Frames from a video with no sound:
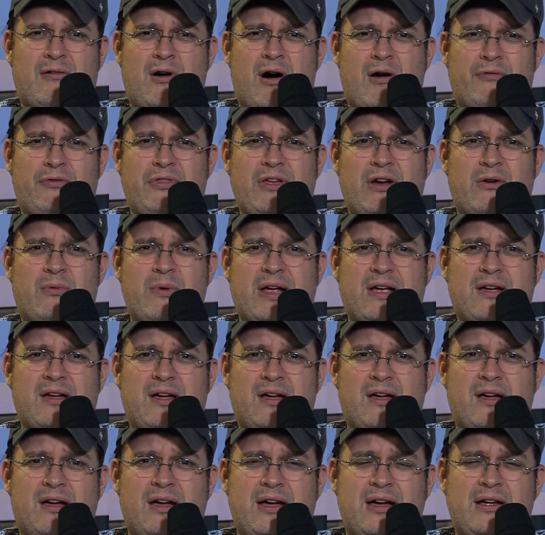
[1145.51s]
of their rig
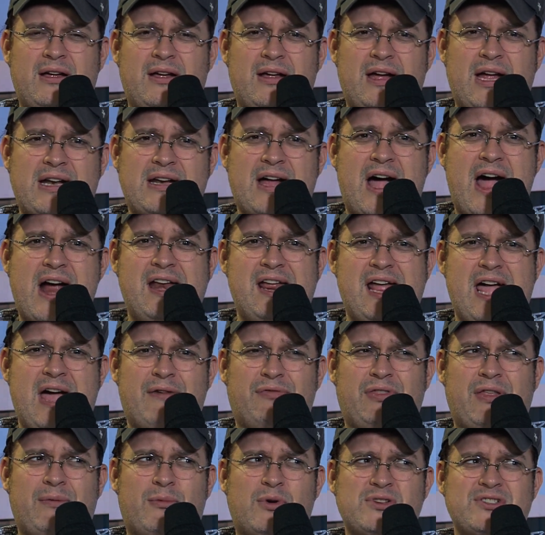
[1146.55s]
uh, at IDF
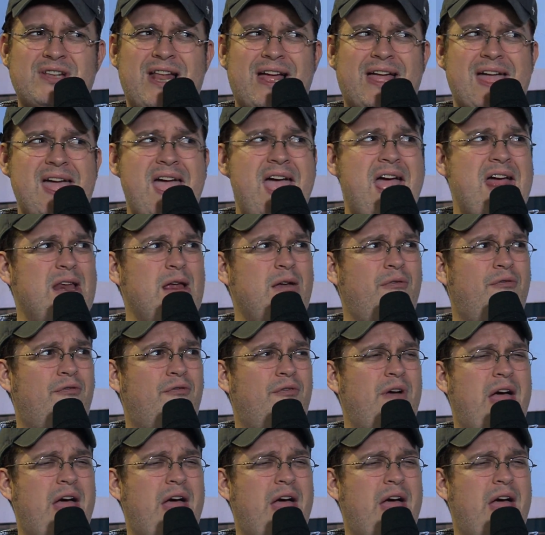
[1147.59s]
that was like 80,